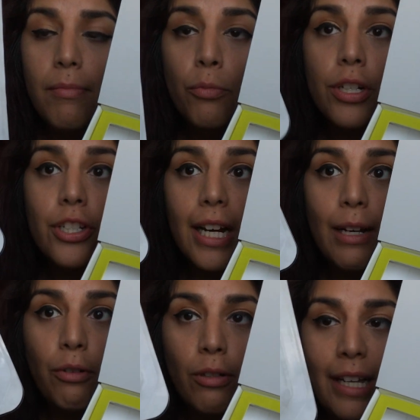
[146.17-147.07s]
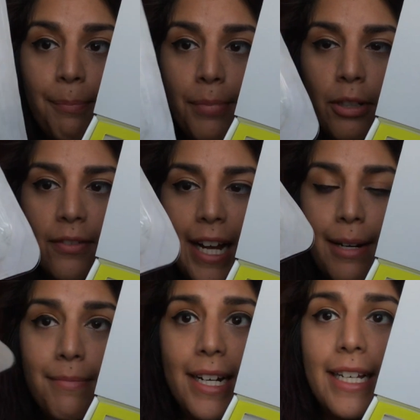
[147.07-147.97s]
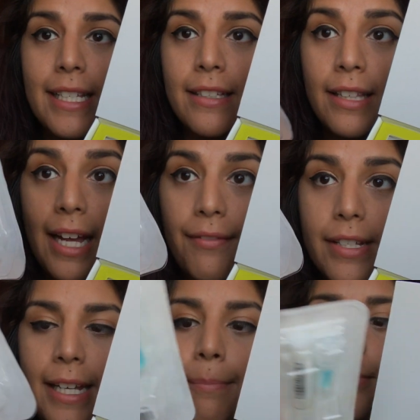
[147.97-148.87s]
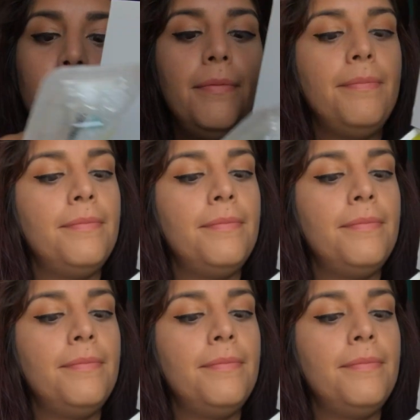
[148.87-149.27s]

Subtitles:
which I will provide my saliva sample.